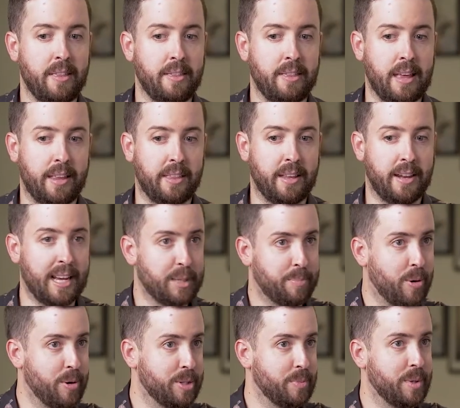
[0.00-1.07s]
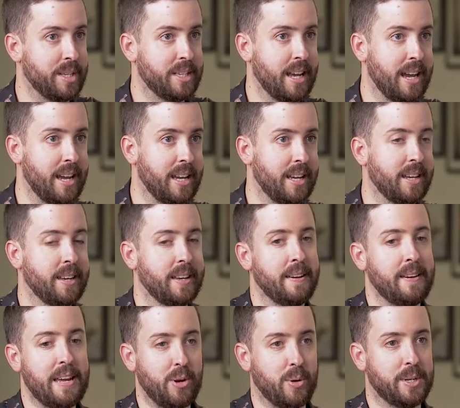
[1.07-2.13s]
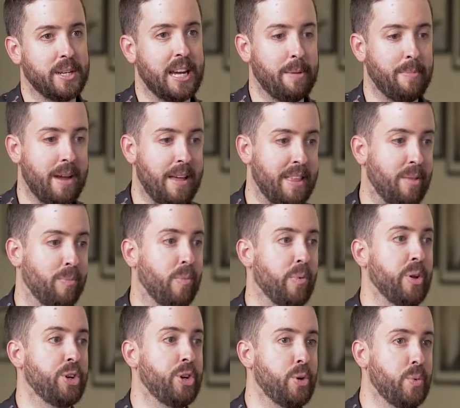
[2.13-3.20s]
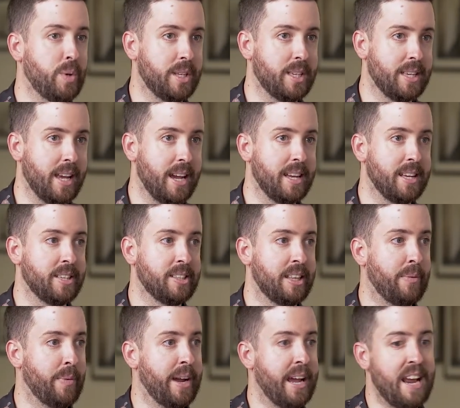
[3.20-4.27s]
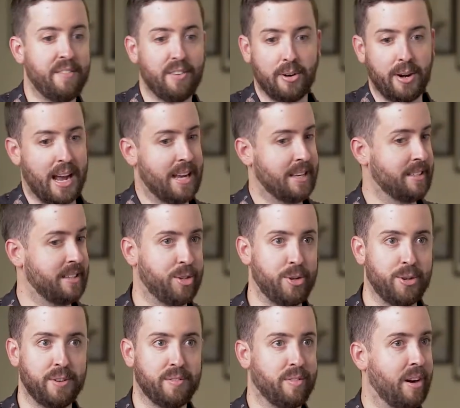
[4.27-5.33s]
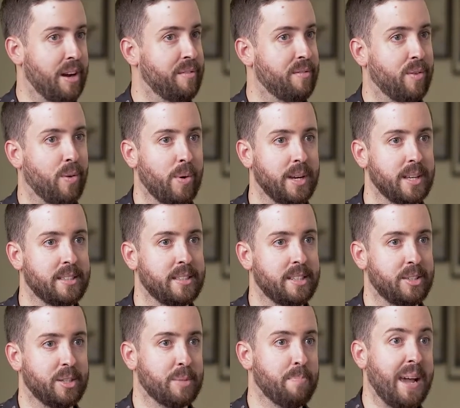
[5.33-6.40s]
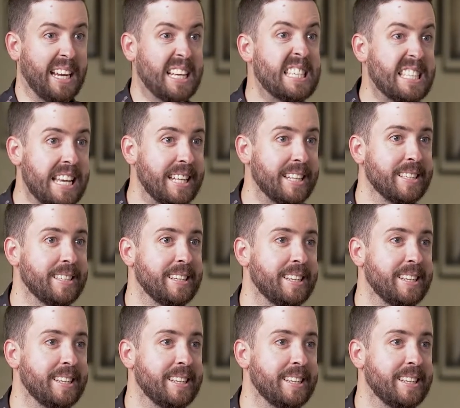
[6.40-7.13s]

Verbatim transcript: that the next person would say in your team and then what you would say, so that way everyone has this unified voice that just makes sense